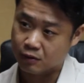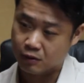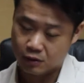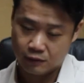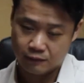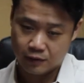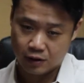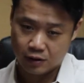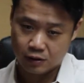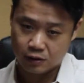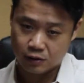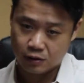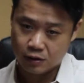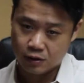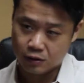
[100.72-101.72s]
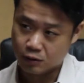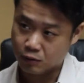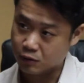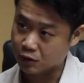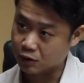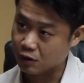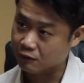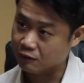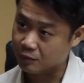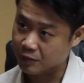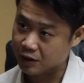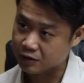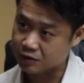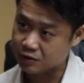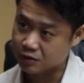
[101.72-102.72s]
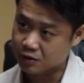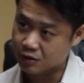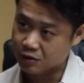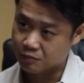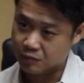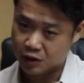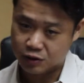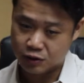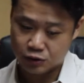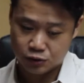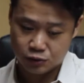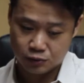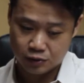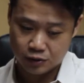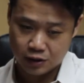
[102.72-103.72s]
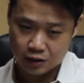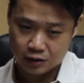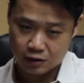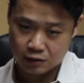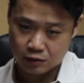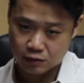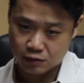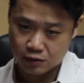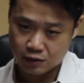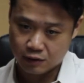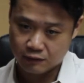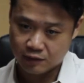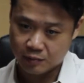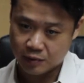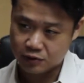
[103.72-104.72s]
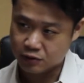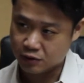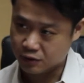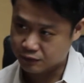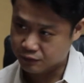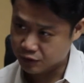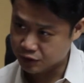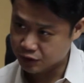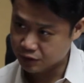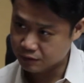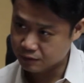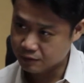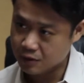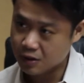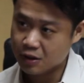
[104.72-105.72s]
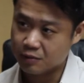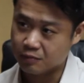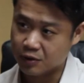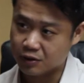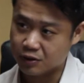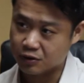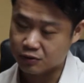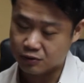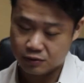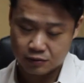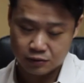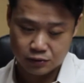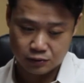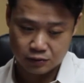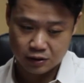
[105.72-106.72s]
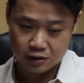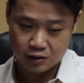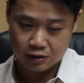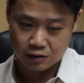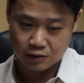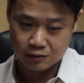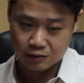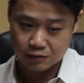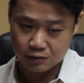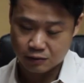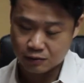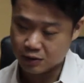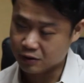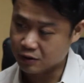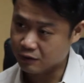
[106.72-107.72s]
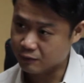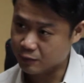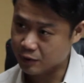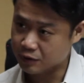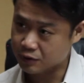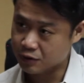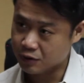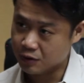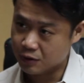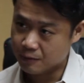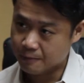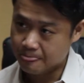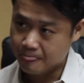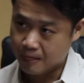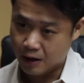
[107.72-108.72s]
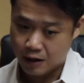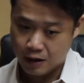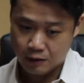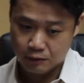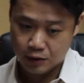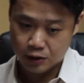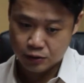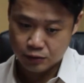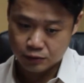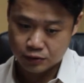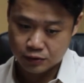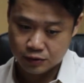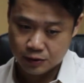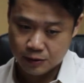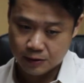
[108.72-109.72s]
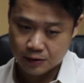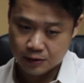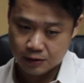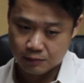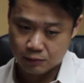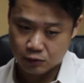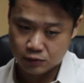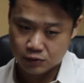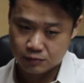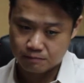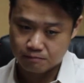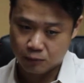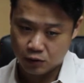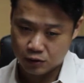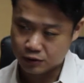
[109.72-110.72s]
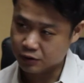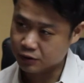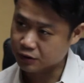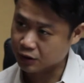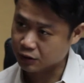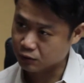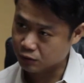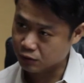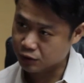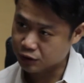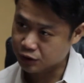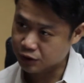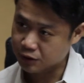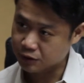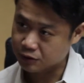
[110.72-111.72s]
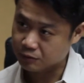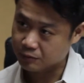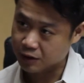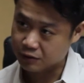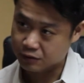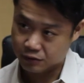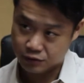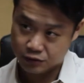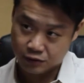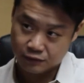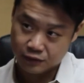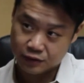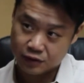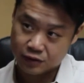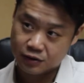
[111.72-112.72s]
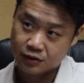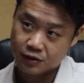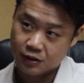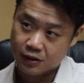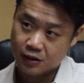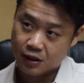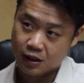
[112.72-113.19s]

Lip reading: all of our local governments, making sure that our local governments are efficient, making sure that our local governments will use the most modern technology to make their services